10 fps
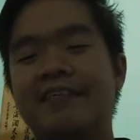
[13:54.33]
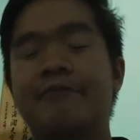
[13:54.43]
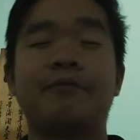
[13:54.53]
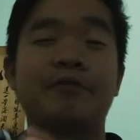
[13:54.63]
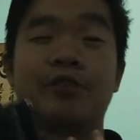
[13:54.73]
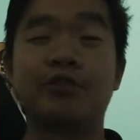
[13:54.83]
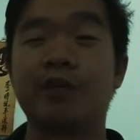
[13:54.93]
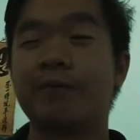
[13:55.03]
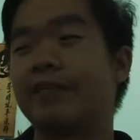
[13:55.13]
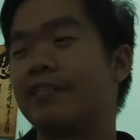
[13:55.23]
I'm able to
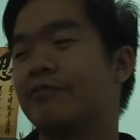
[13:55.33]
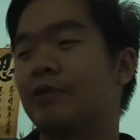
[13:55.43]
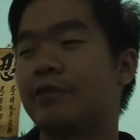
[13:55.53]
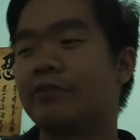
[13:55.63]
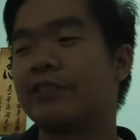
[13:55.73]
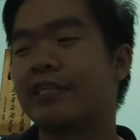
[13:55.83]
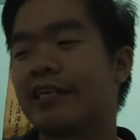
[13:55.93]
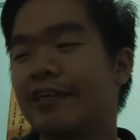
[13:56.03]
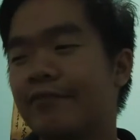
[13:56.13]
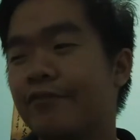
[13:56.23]
drop this, what to
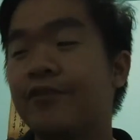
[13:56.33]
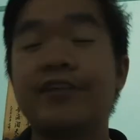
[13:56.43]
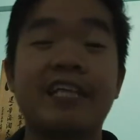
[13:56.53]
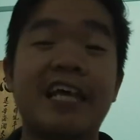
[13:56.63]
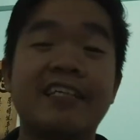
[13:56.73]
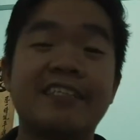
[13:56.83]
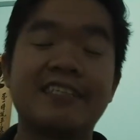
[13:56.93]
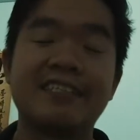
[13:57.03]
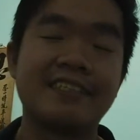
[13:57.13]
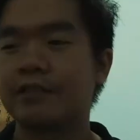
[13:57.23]
say for a
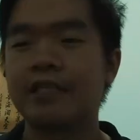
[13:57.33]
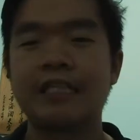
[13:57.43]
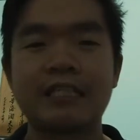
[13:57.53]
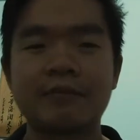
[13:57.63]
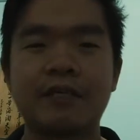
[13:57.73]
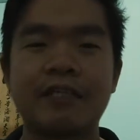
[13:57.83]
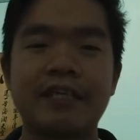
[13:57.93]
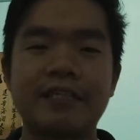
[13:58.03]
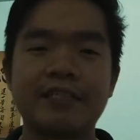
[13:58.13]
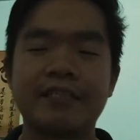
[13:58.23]
lens. So yeah, that's how my
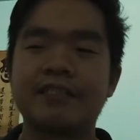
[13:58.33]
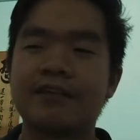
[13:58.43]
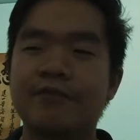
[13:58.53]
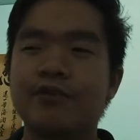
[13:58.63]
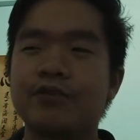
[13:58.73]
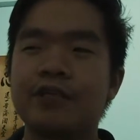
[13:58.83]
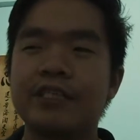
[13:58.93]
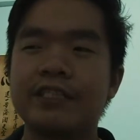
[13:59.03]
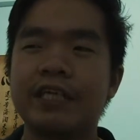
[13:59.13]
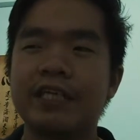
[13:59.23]
day is for
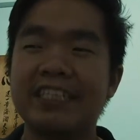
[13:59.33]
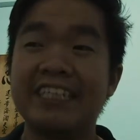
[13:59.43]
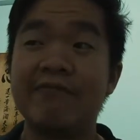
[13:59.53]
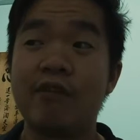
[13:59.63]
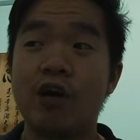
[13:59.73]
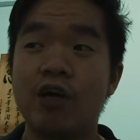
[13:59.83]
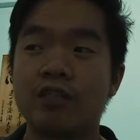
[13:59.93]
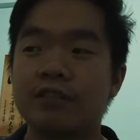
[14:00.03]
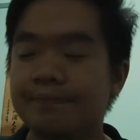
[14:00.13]
today's cheat vlog.